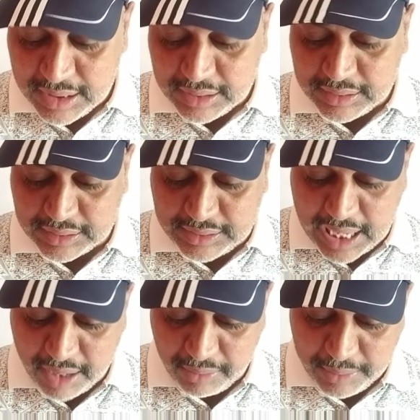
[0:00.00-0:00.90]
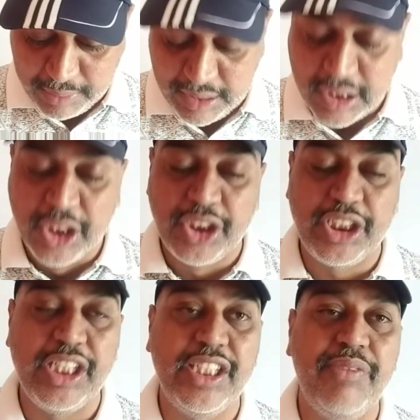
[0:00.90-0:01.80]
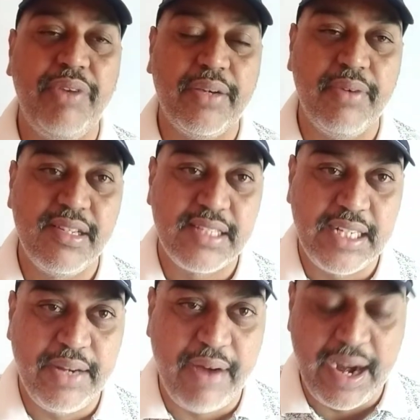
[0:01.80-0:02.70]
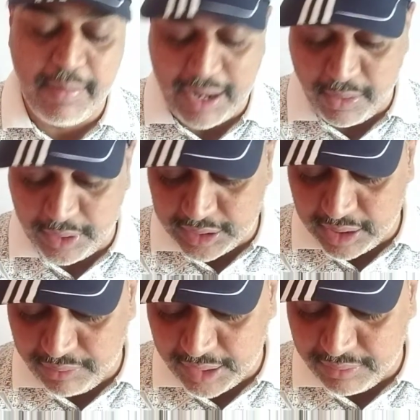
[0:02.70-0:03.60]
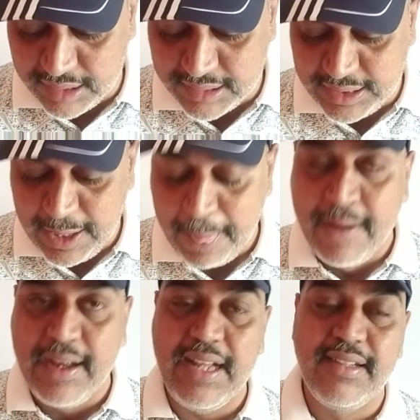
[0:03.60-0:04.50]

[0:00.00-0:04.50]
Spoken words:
Just they have given change in frequency divided by original frequency is